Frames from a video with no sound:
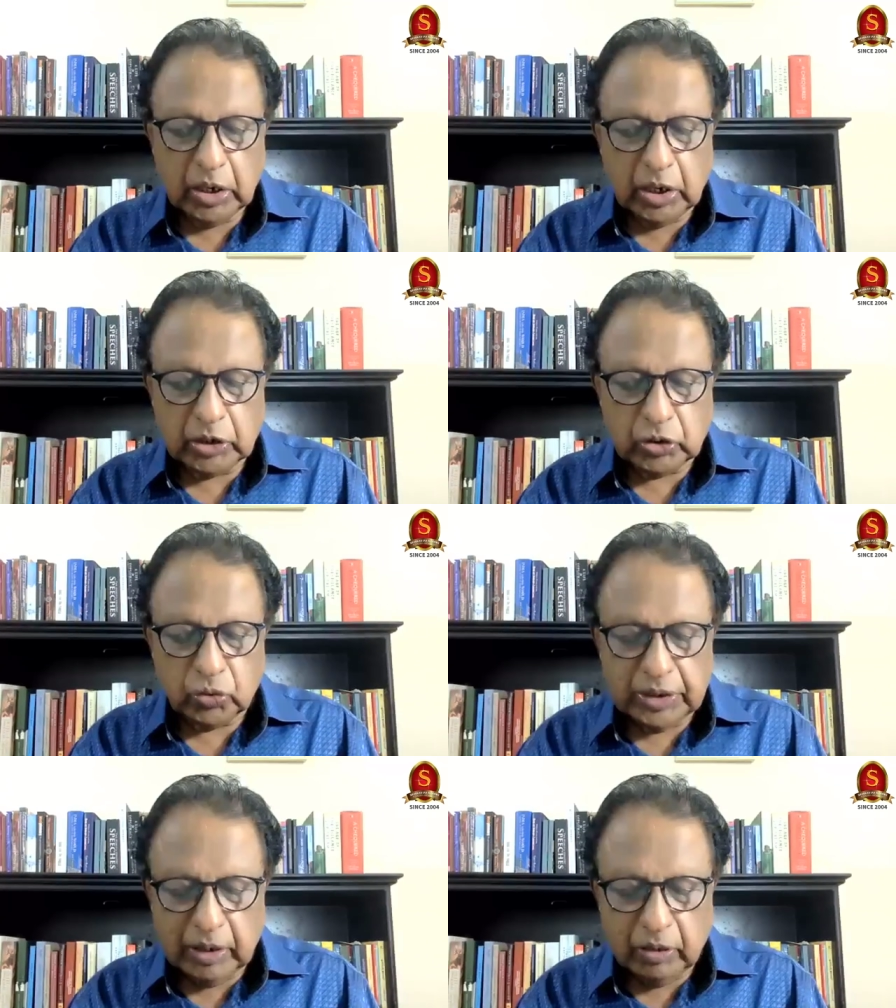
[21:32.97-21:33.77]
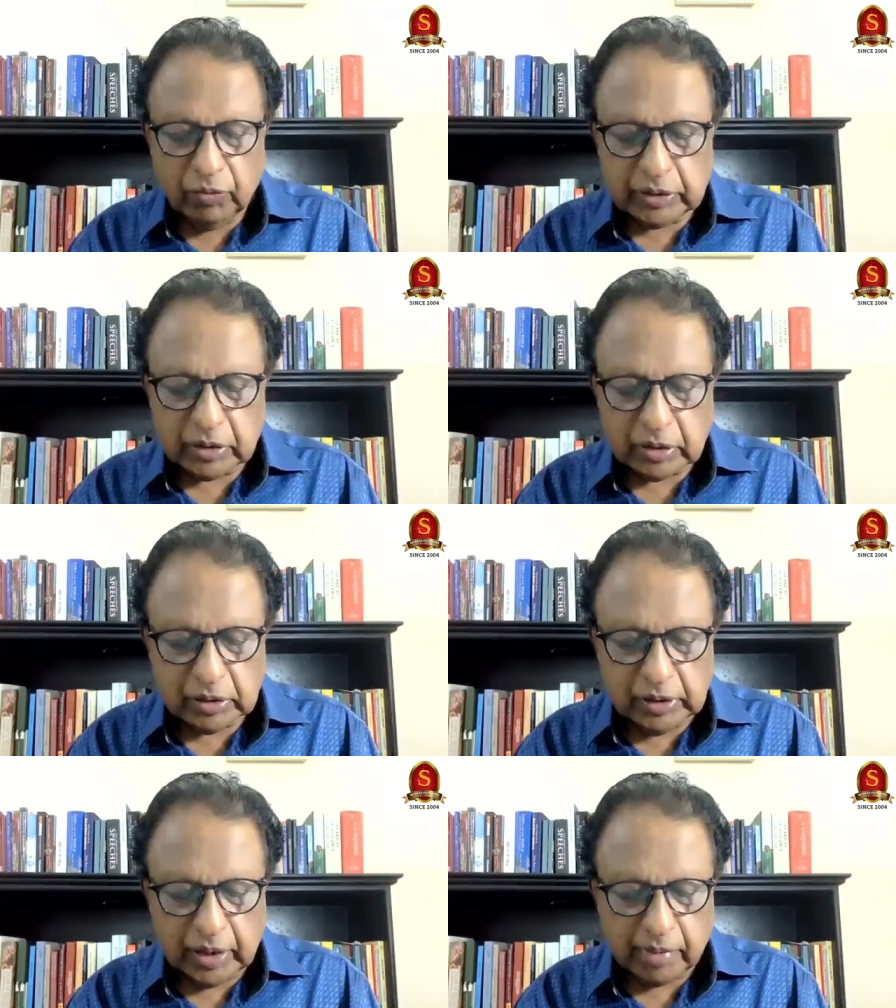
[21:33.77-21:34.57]
uh, to deal with
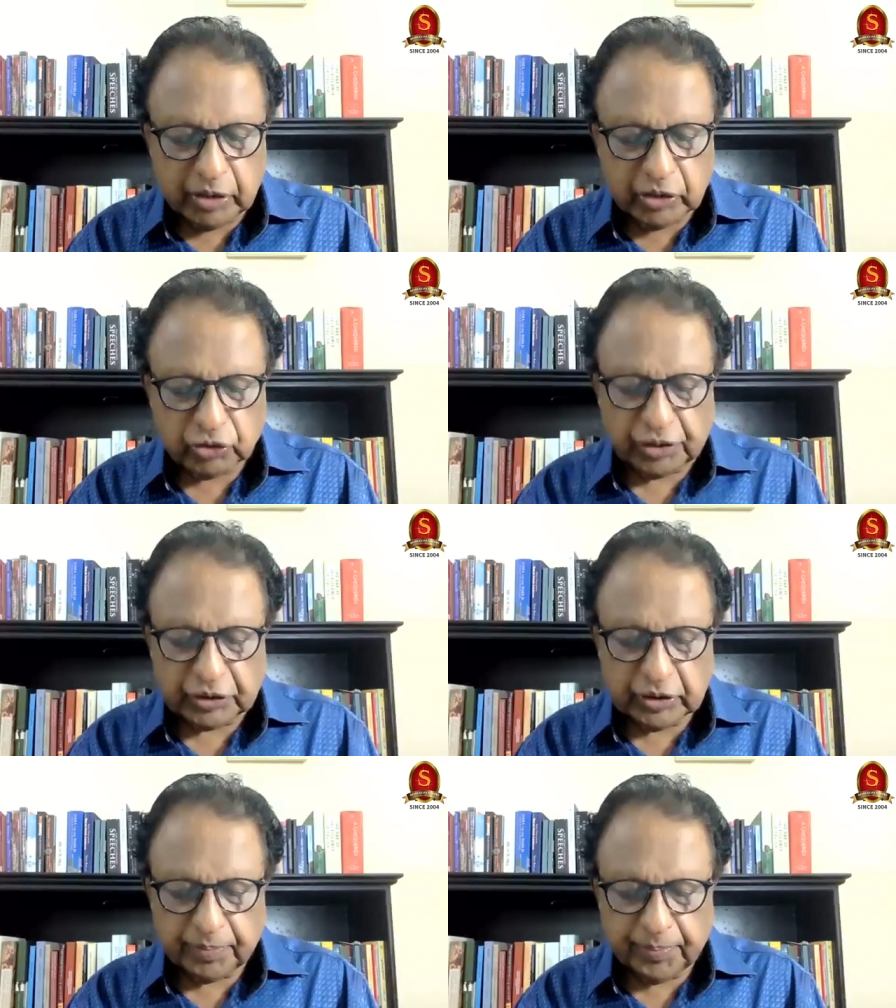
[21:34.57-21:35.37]
the administration.